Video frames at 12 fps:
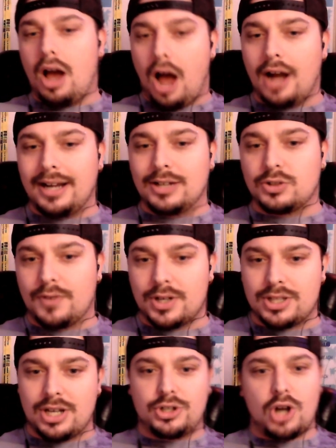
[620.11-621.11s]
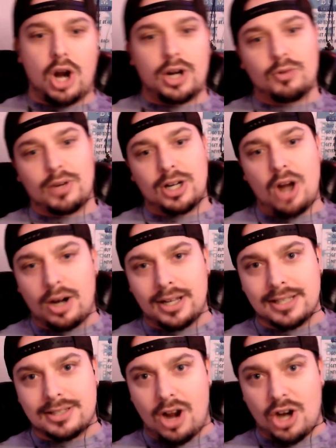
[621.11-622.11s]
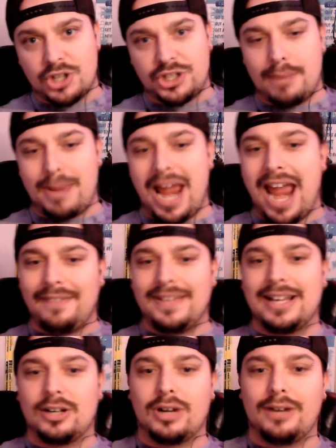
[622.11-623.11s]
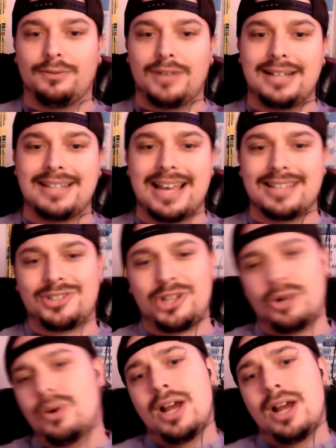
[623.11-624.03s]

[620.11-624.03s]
on Introverse Uncharted regarding Starship and the Integrated Flight Test 2.